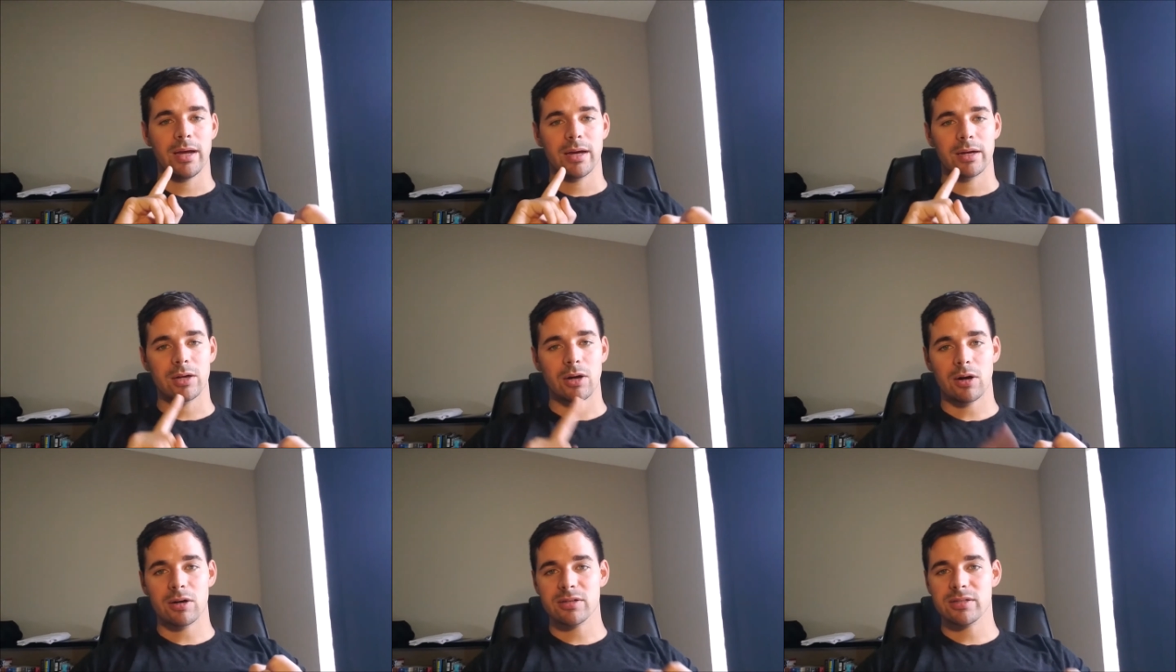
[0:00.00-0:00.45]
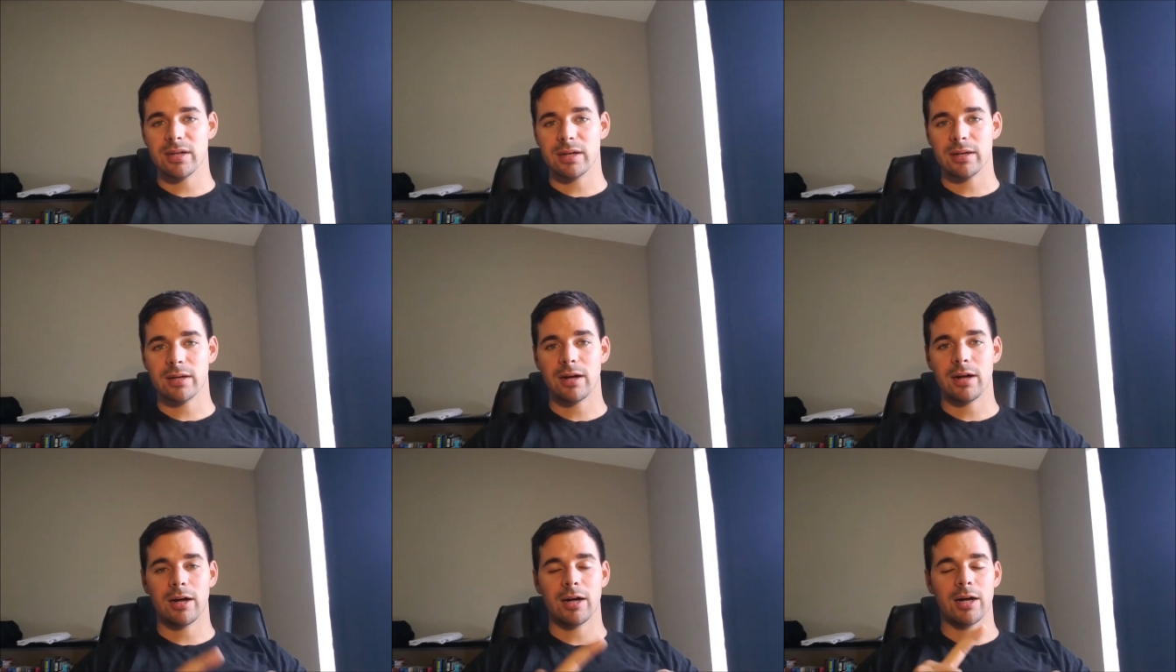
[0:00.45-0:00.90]

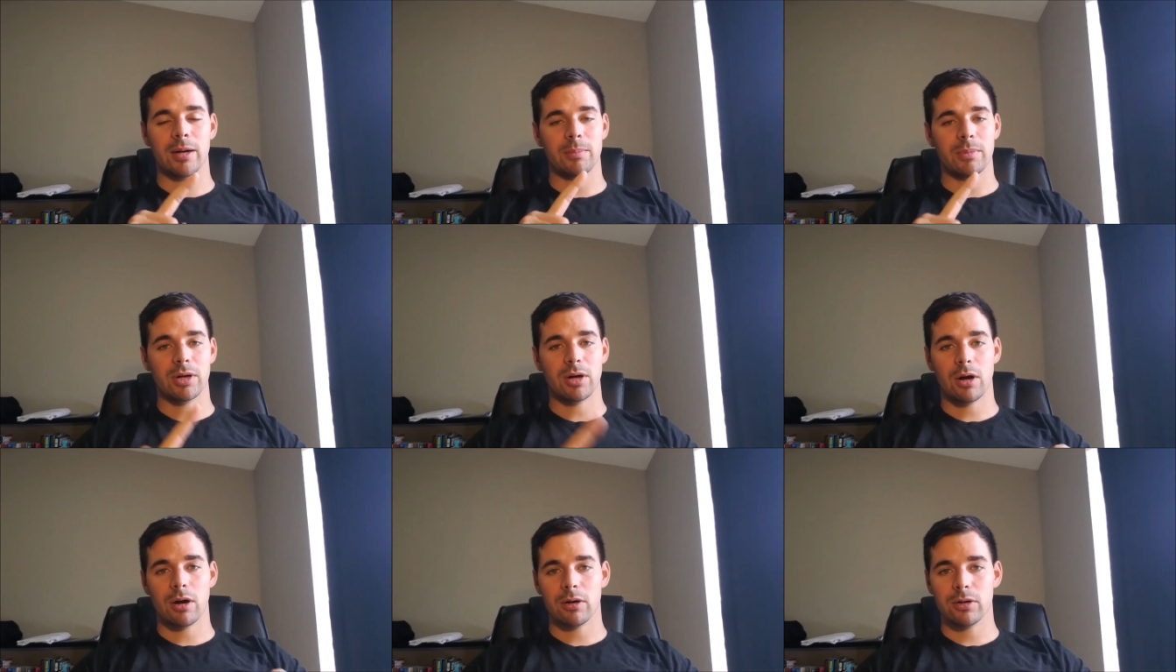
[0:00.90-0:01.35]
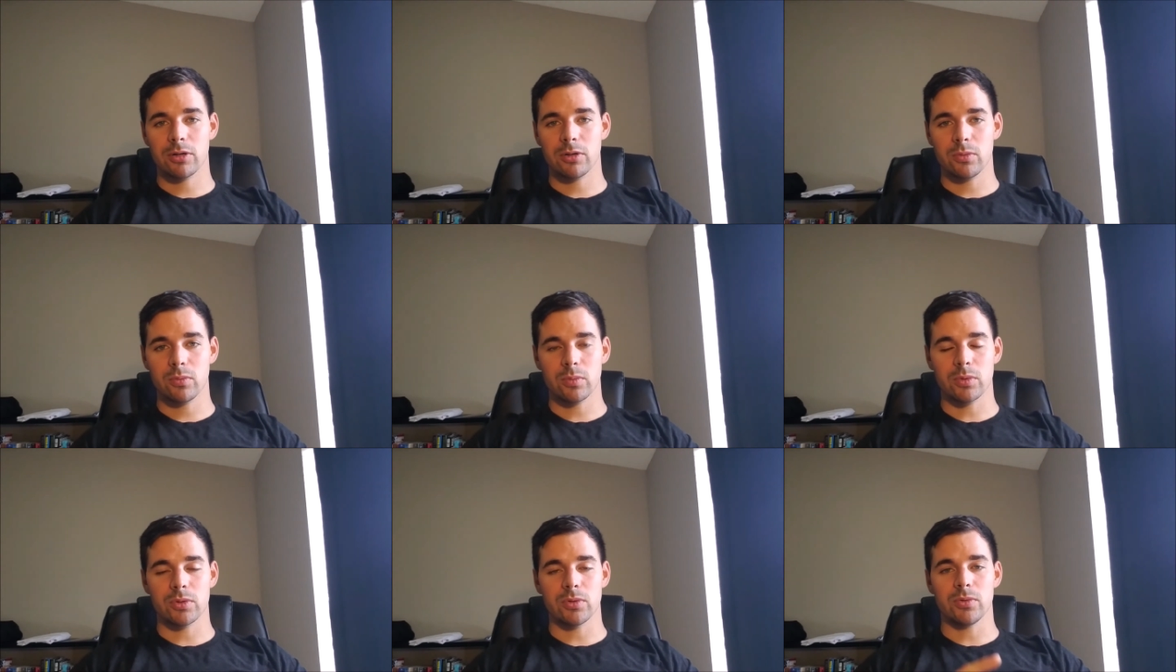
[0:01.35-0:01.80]
Cars.com, Car
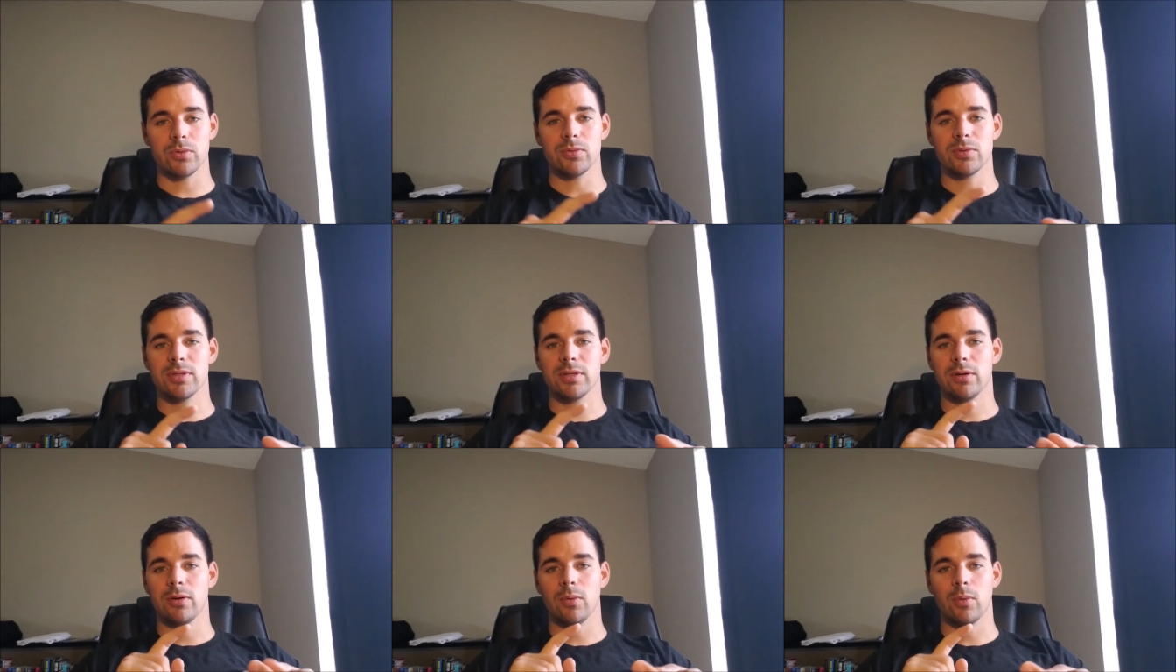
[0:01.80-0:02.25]
Gurus,